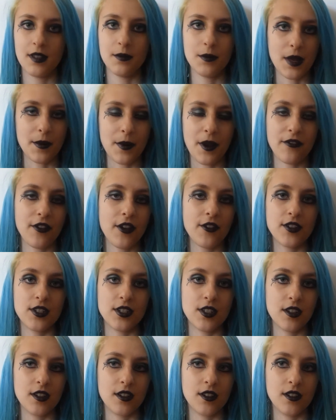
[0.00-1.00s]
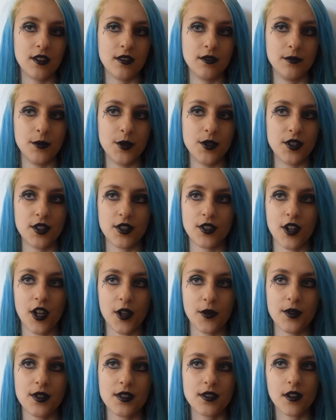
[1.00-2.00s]
and my favorite music
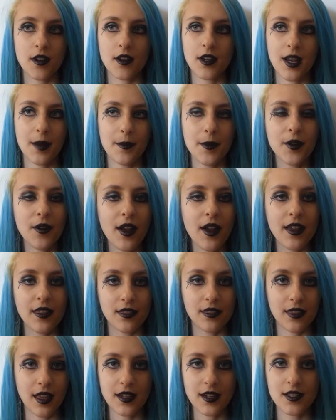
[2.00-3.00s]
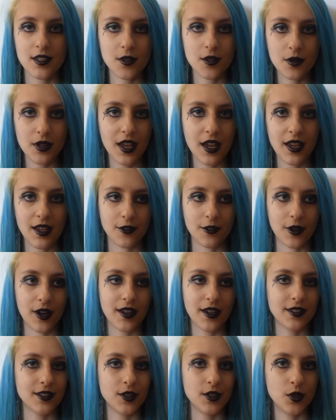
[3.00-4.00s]
genre is dark cabaret, and that is okay,
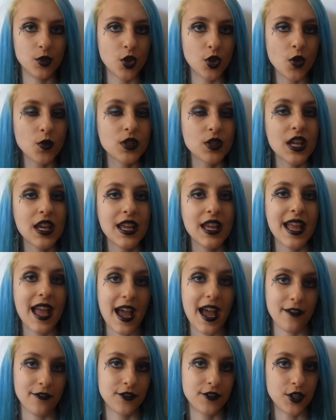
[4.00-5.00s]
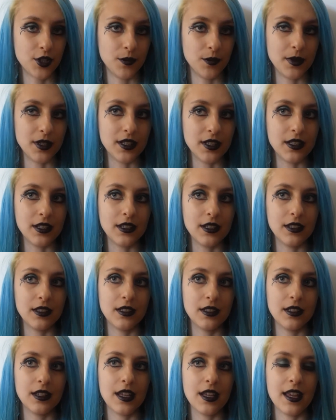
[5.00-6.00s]
right? You don't have to be
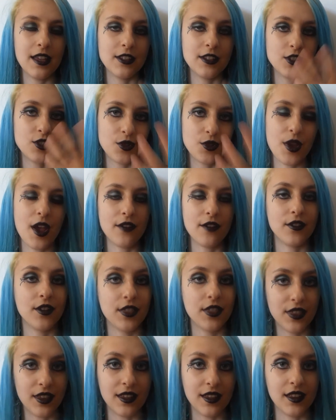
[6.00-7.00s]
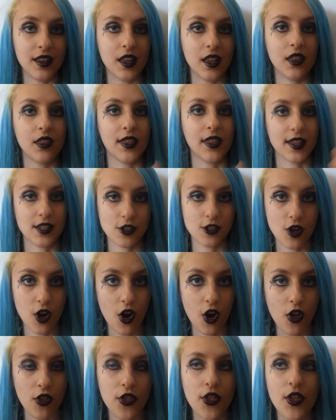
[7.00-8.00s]
into everything that's
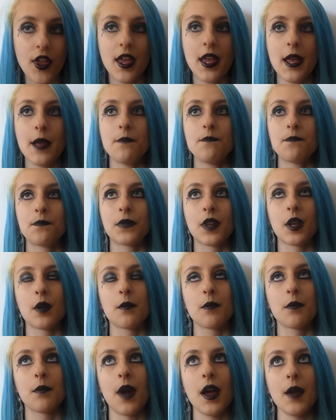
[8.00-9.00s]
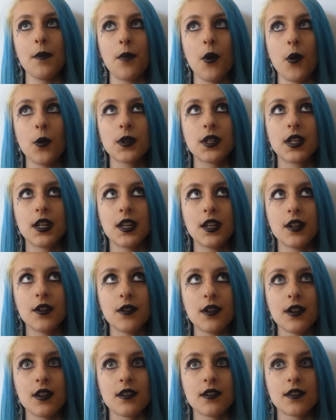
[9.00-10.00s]
goth. My point
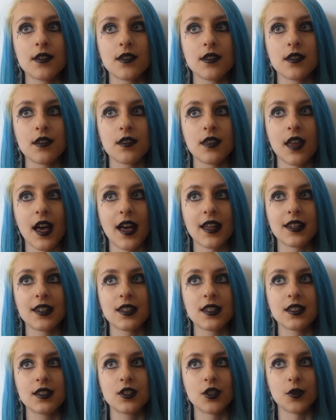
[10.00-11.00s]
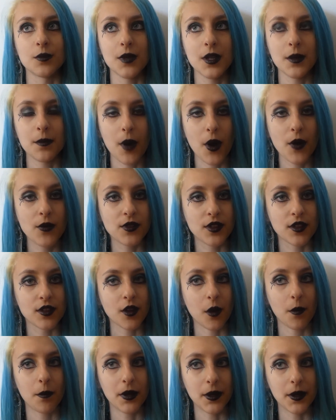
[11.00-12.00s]
here is that, to me,
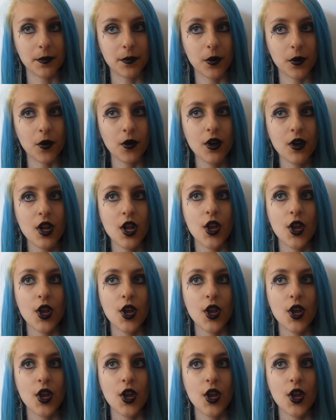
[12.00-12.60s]
posers are people